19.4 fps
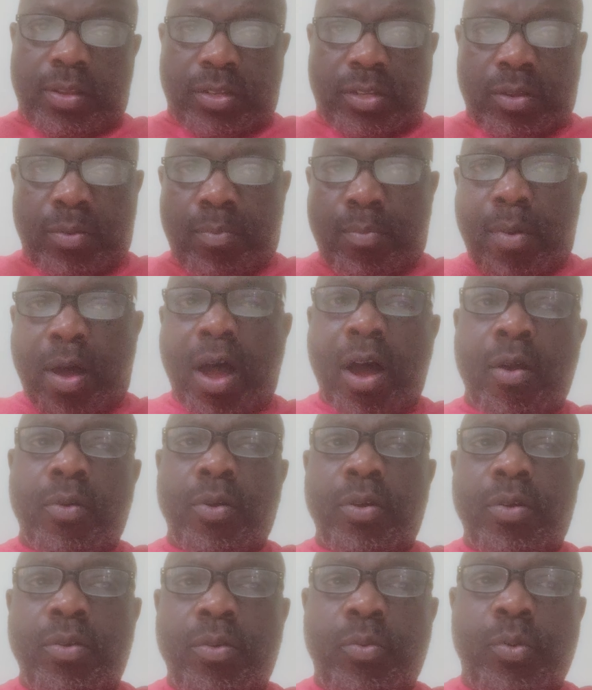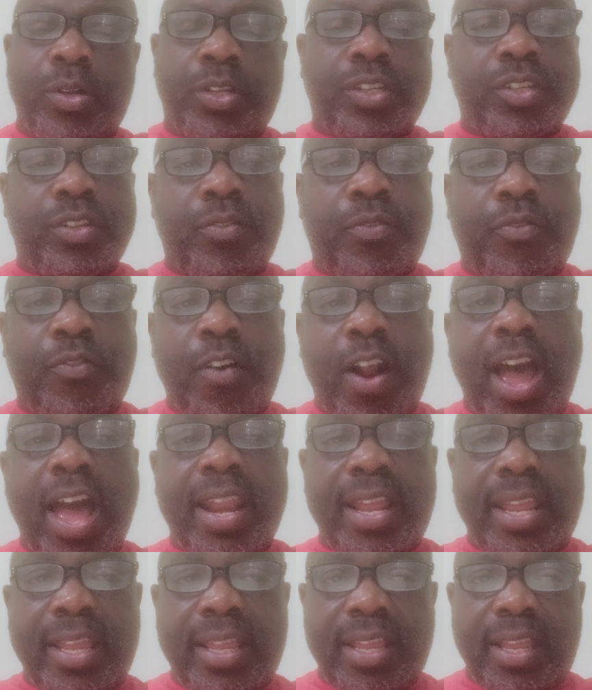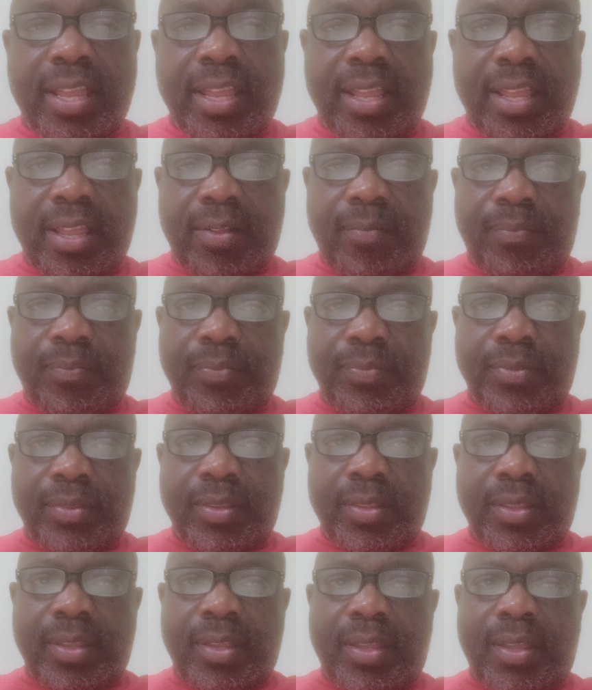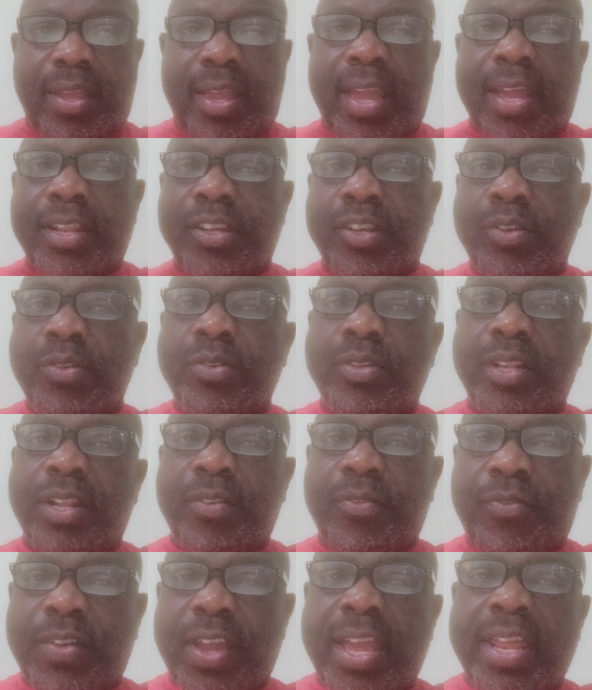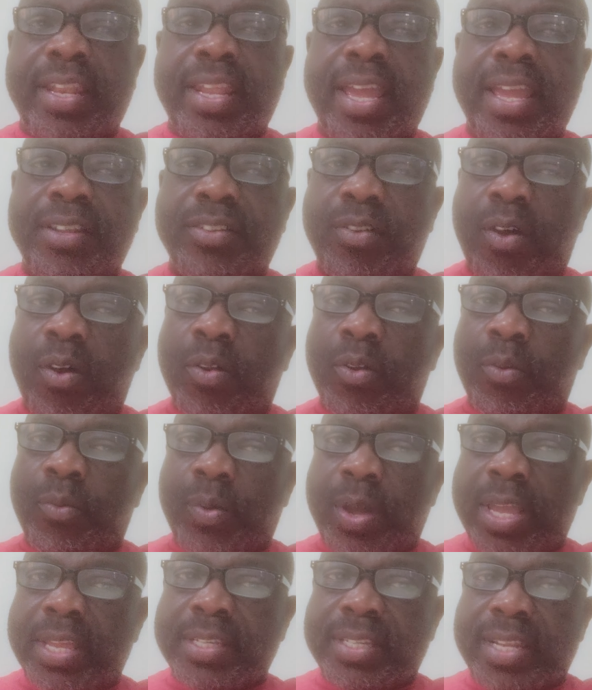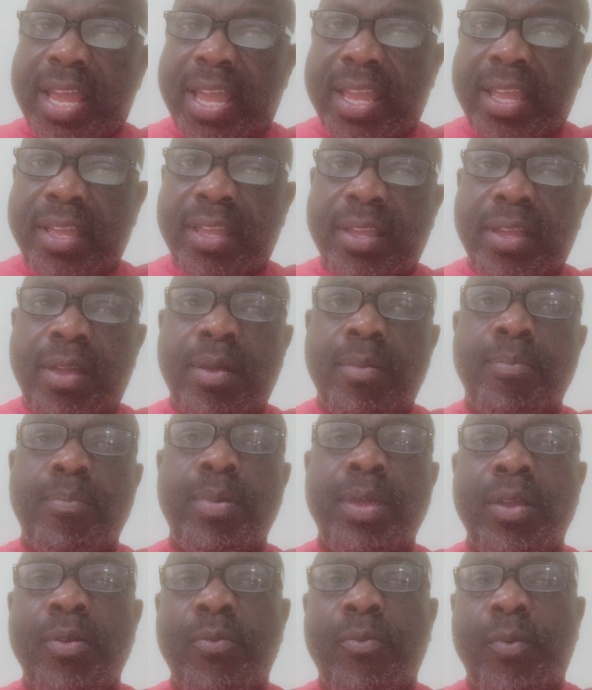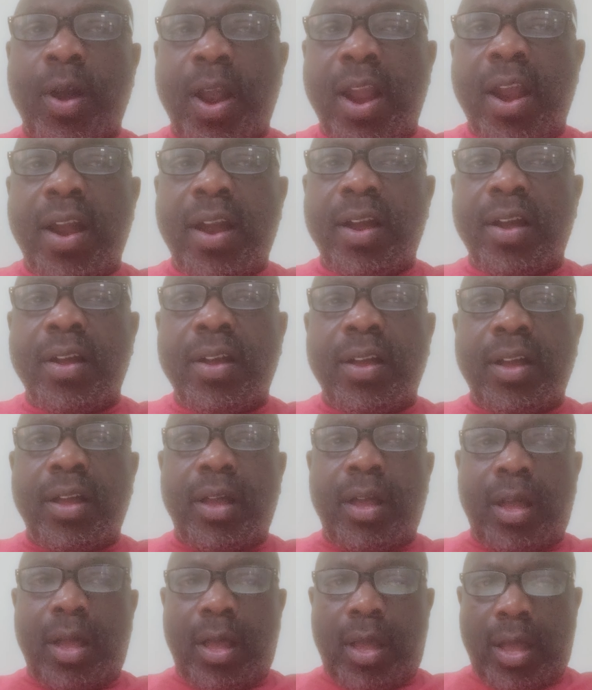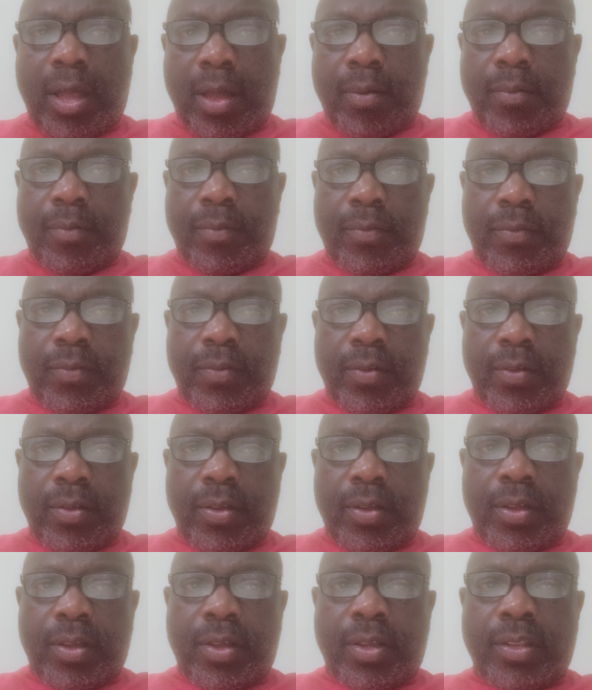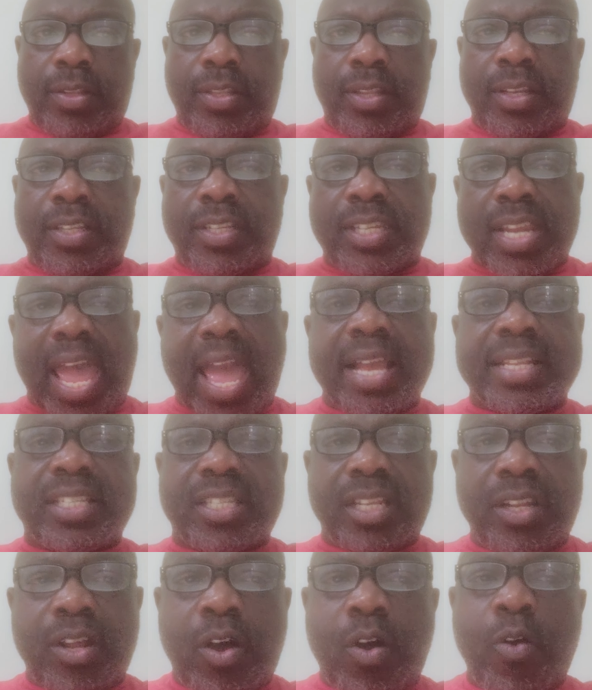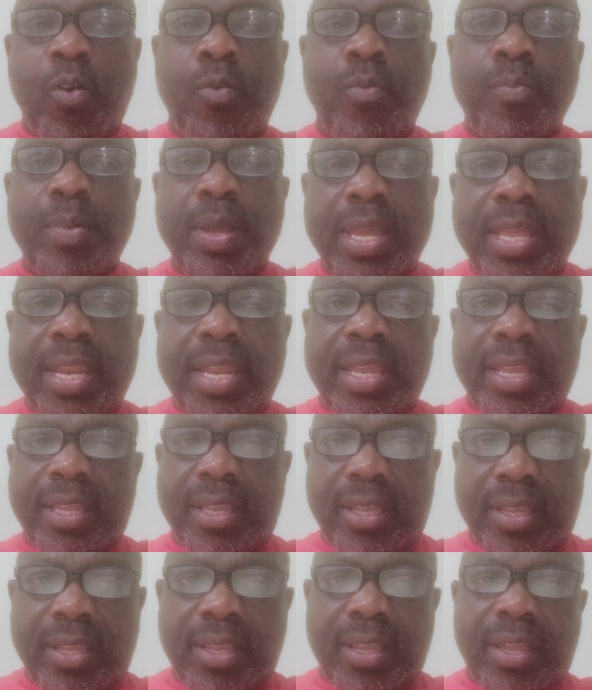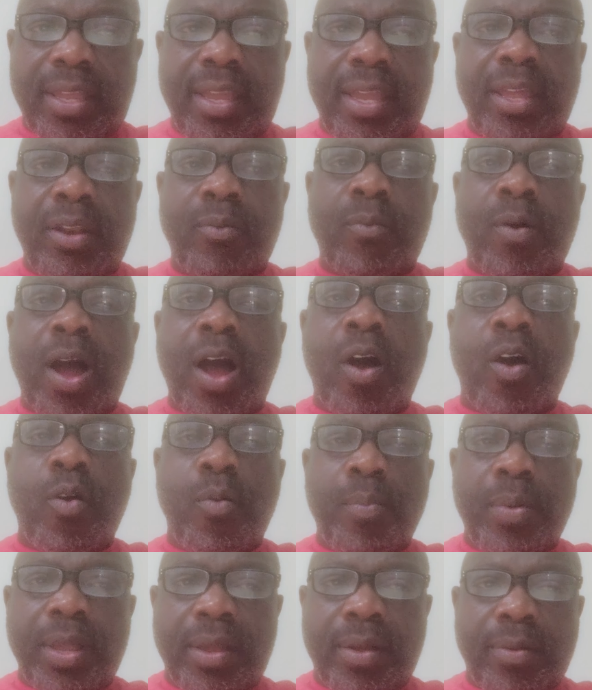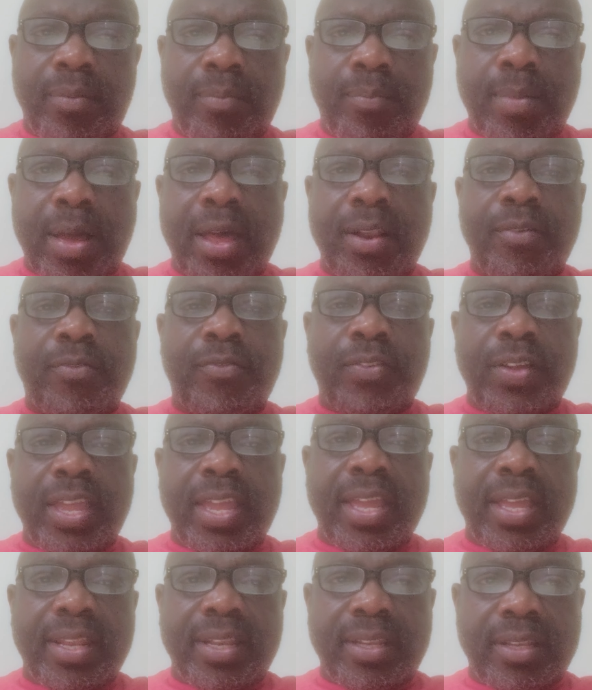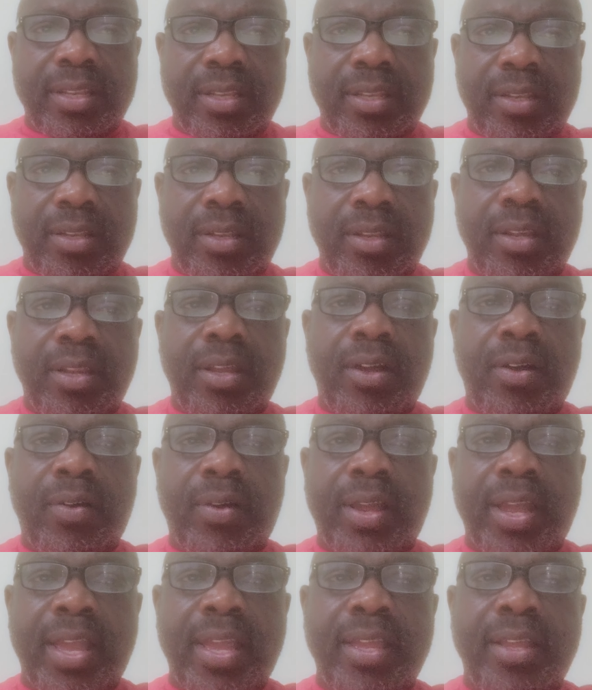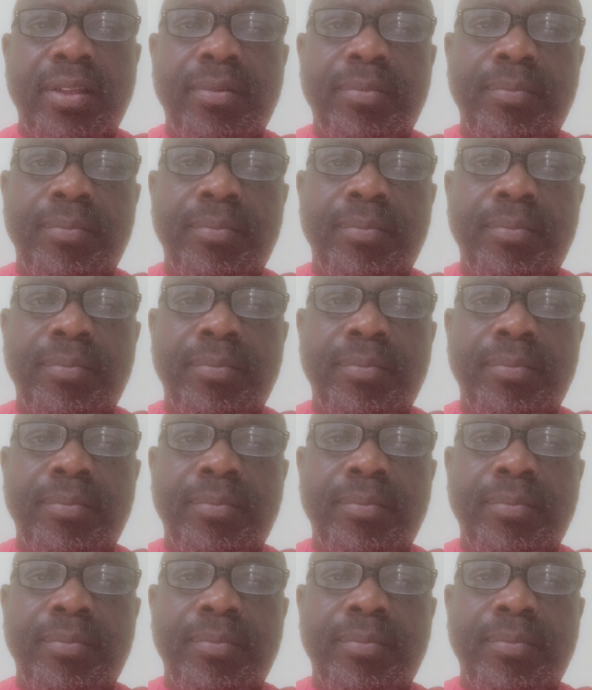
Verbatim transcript: tomorrow, which is a Friday, and usually fair days are on a Wednesday, beware of the Jackson Hole meeting in Wyoming by the Fed. Okay?